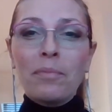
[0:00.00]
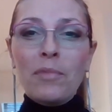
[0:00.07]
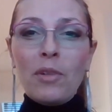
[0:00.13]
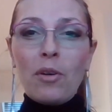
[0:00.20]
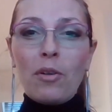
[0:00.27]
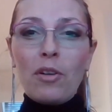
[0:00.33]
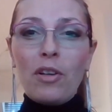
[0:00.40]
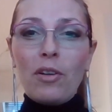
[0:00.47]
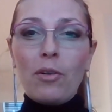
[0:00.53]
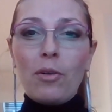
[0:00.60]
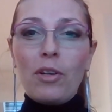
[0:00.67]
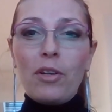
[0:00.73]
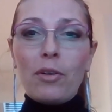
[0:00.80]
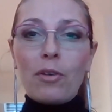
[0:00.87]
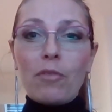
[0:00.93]
all
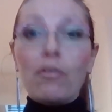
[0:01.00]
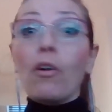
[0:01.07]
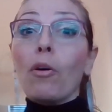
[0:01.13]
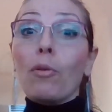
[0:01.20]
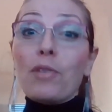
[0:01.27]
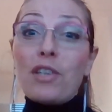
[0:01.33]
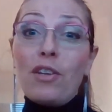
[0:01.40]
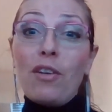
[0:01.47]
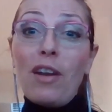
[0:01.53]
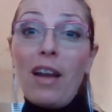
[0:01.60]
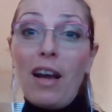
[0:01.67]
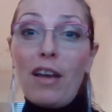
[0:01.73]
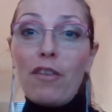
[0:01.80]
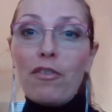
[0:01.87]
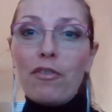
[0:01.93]
your roles in your
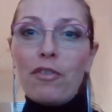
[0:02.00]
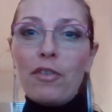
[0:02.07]
life,